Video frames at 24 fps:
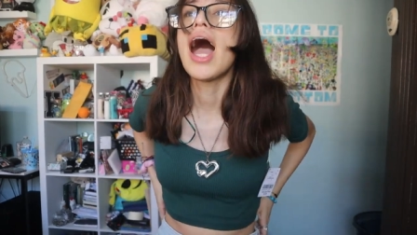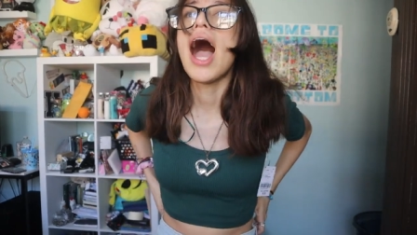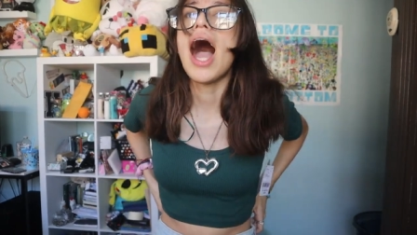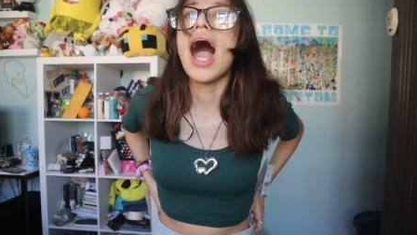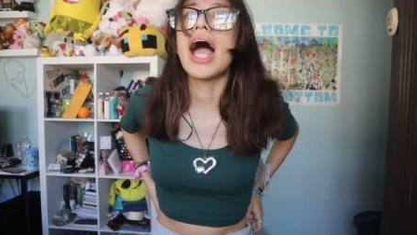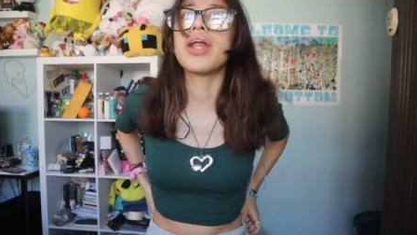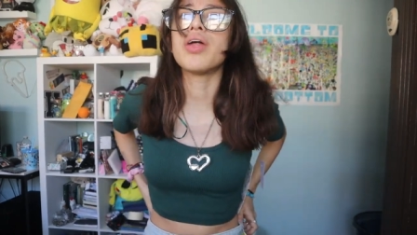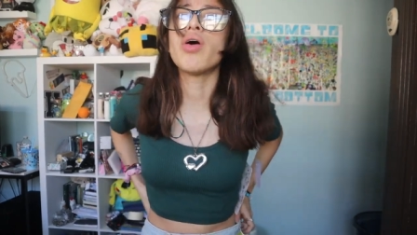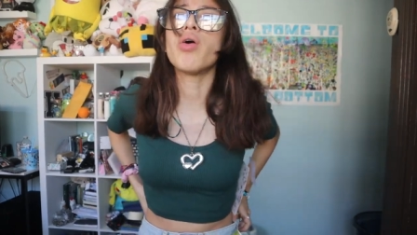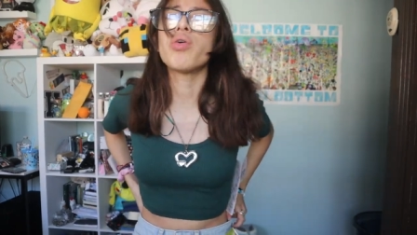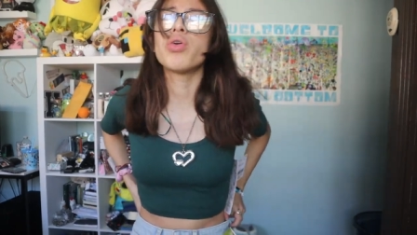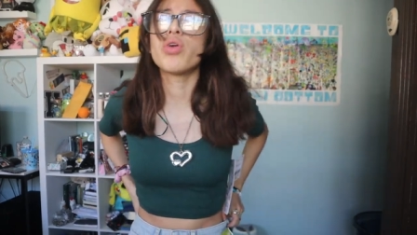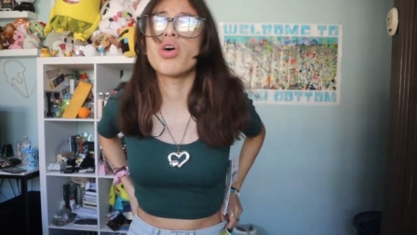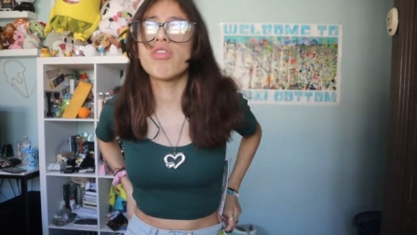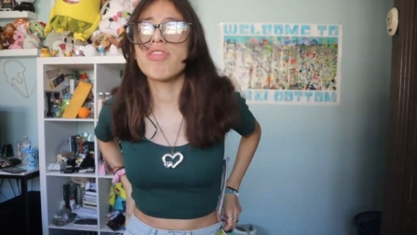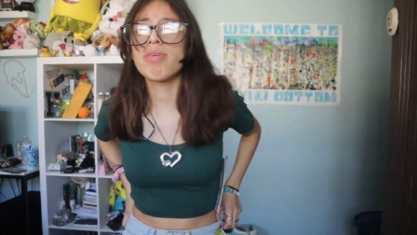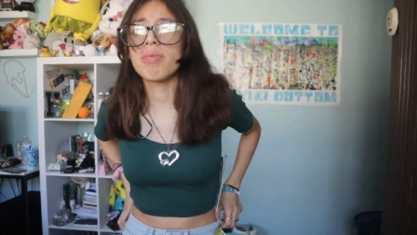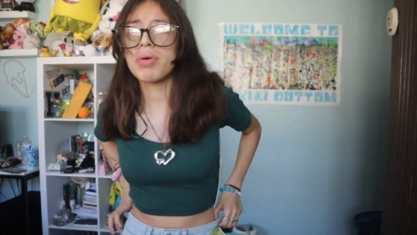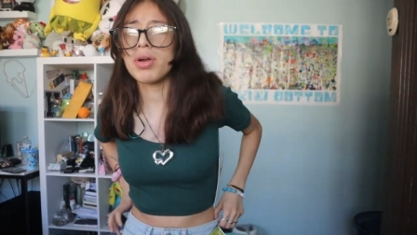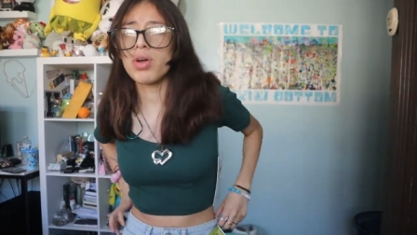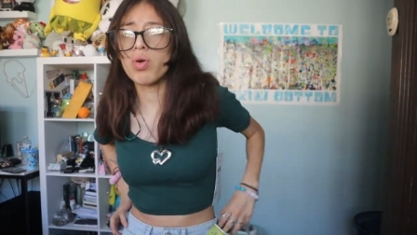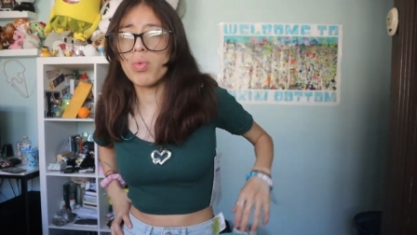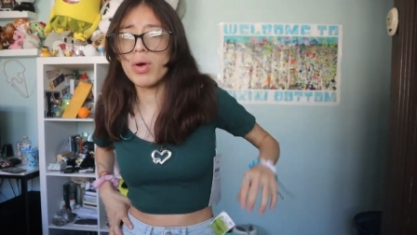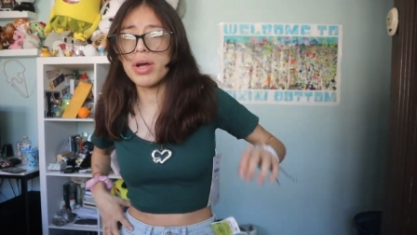I don't know if
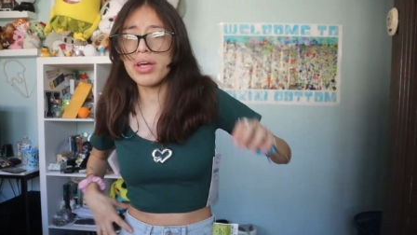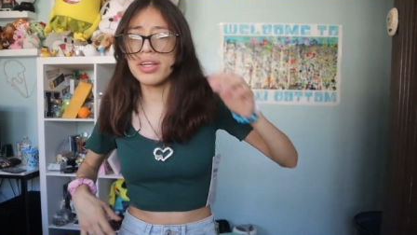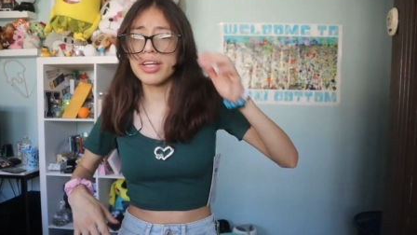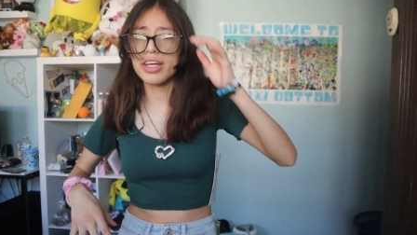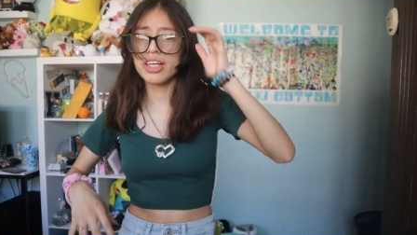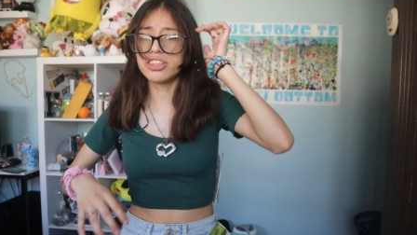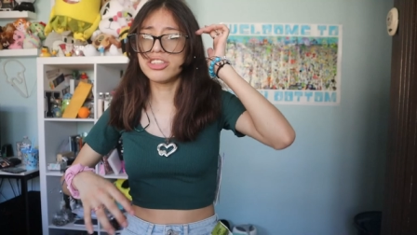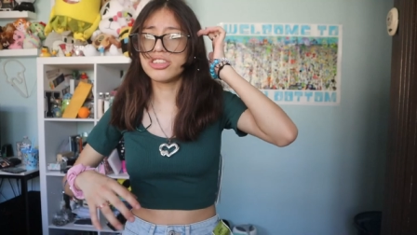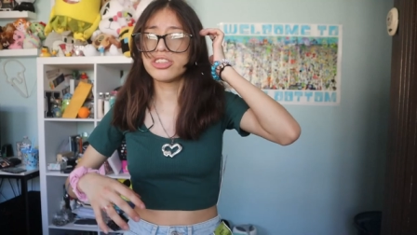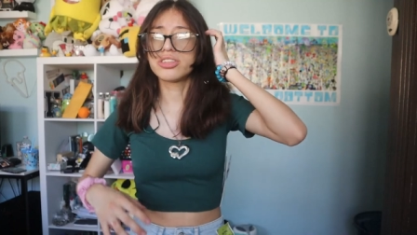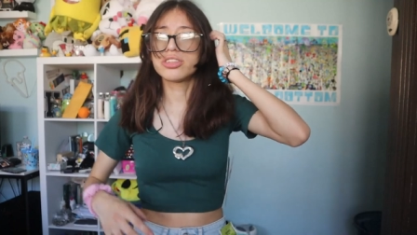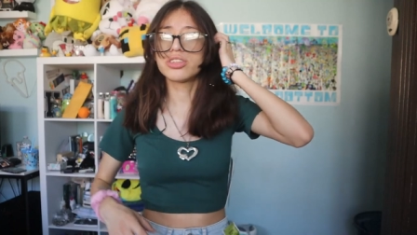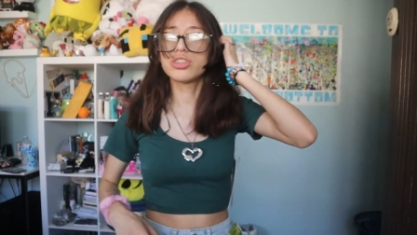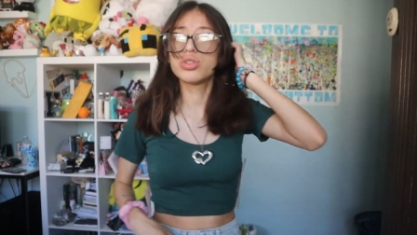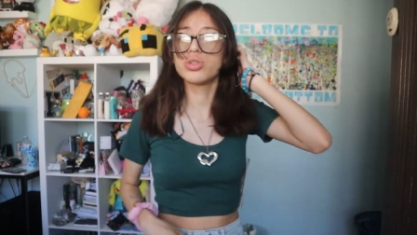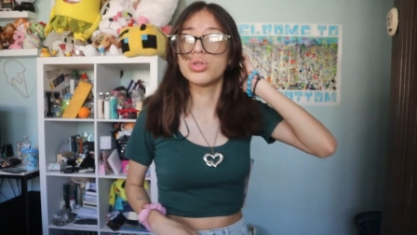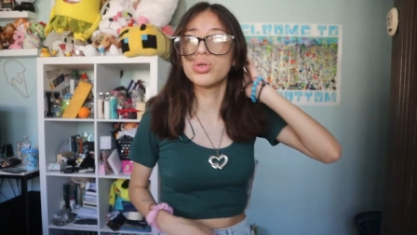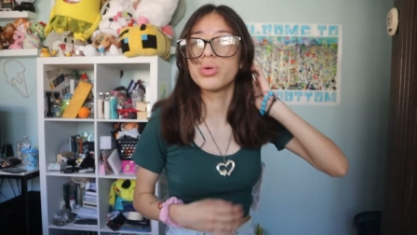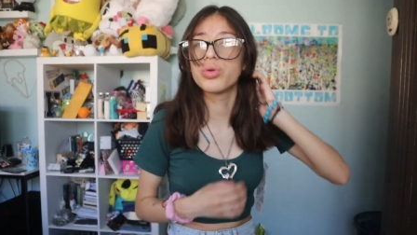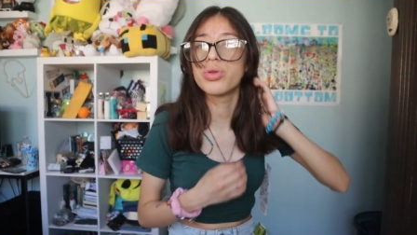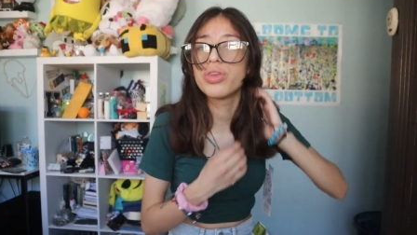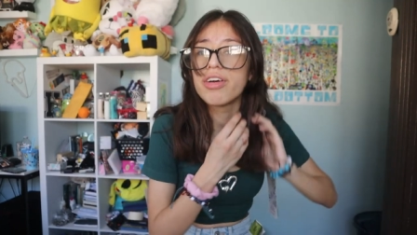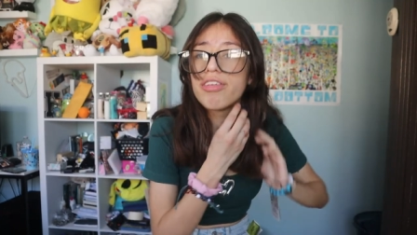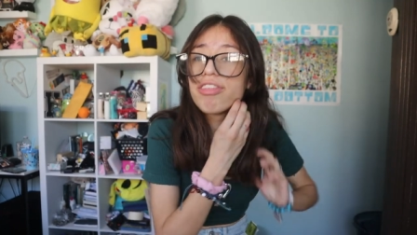I'm gonna wear this
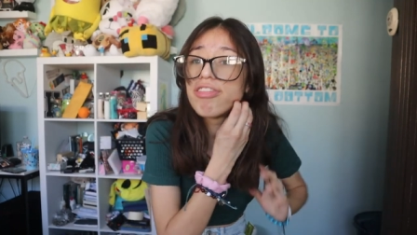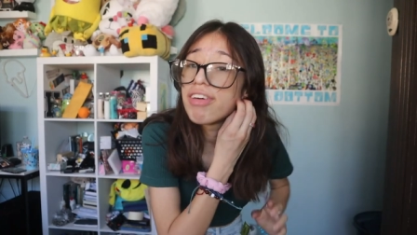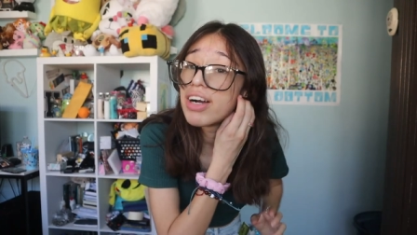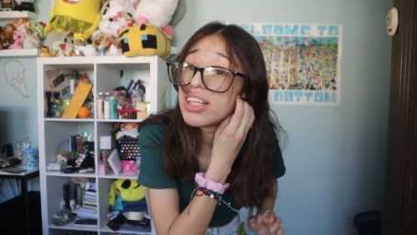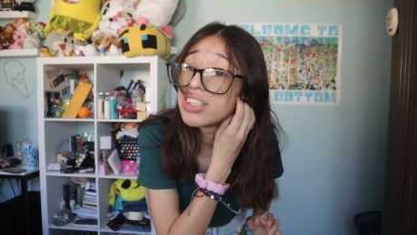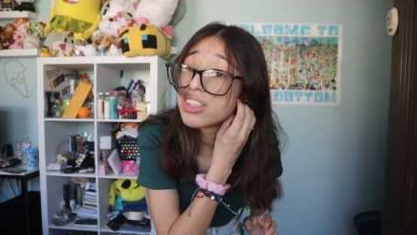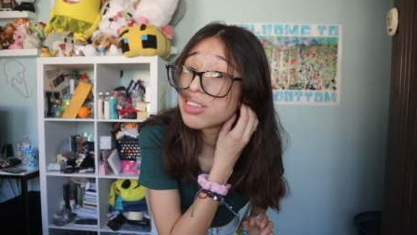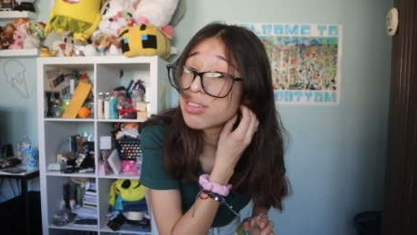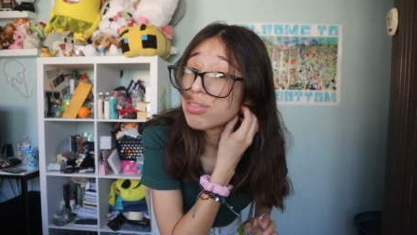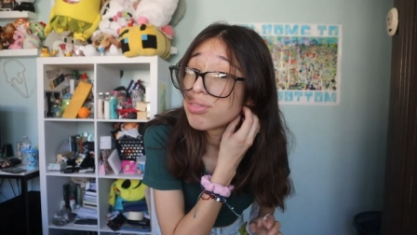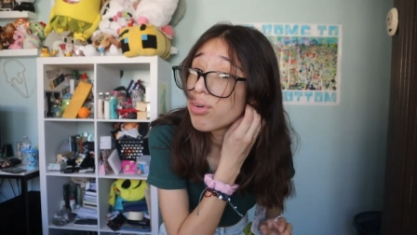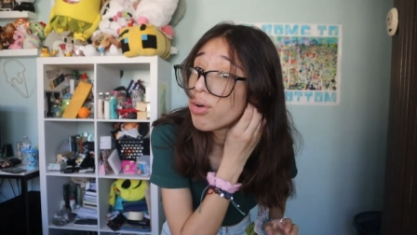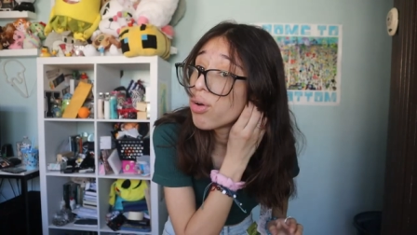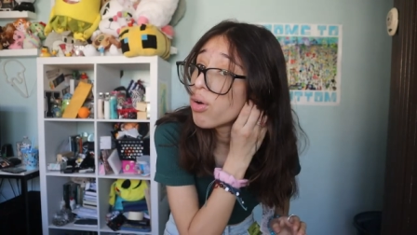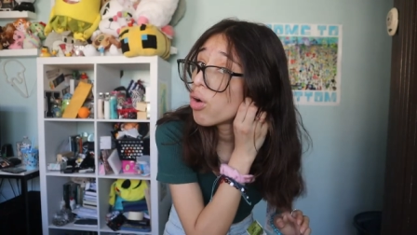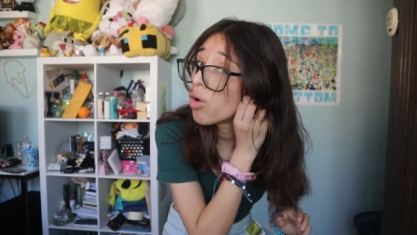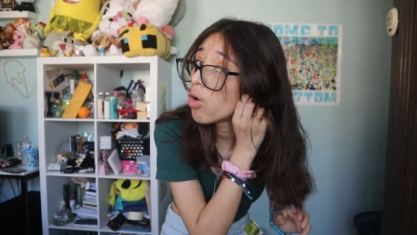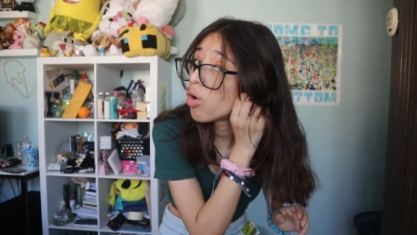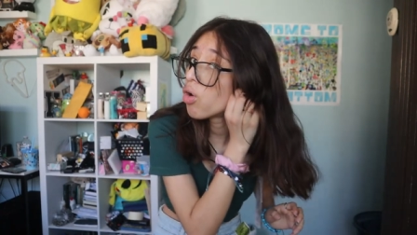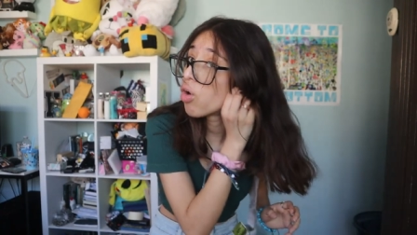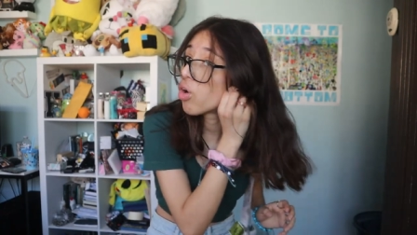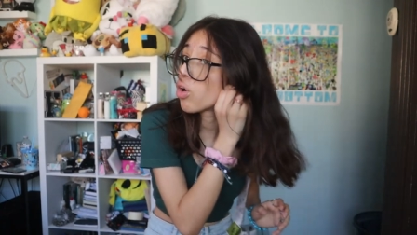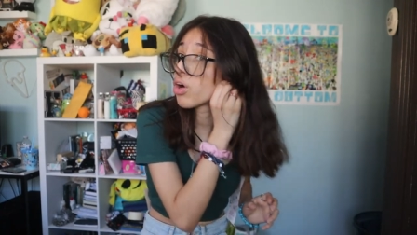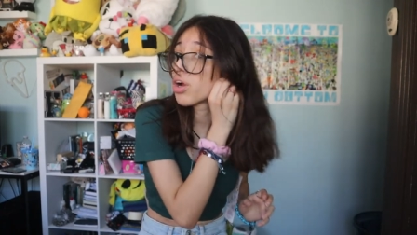to the
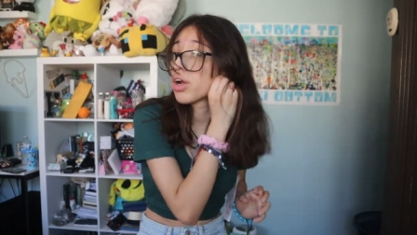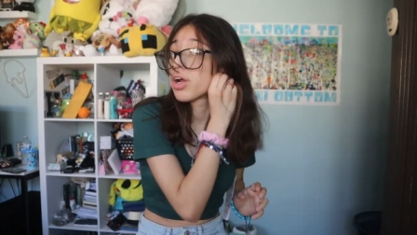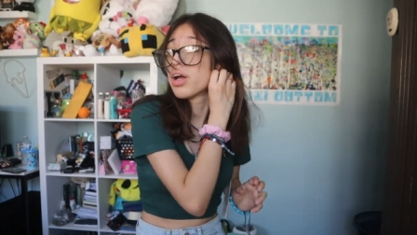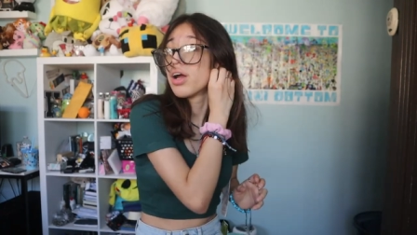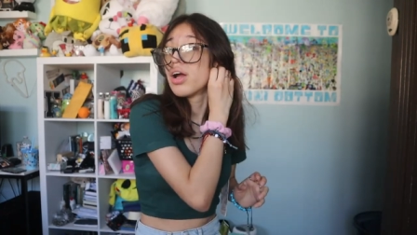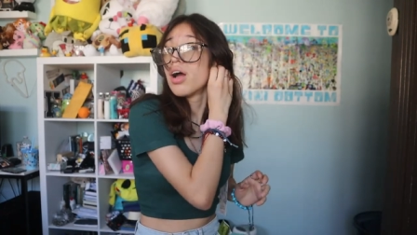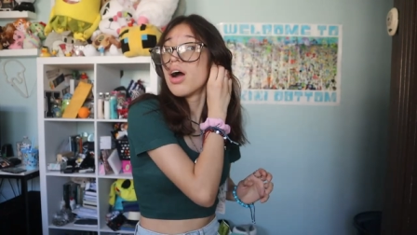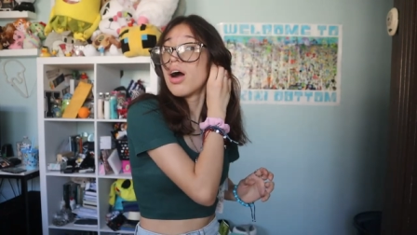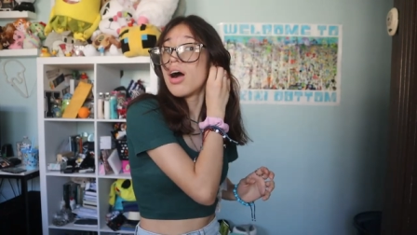festival or